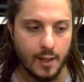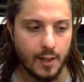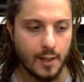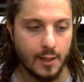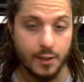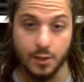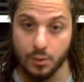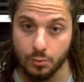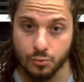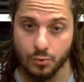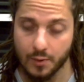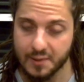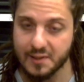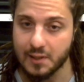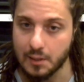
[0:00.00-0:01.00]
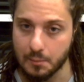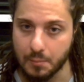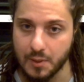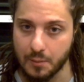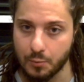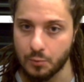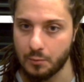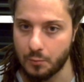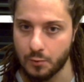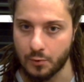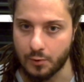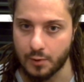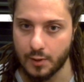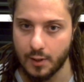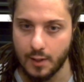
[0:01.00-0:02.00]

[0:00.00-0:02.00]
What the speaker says: you trusting people more.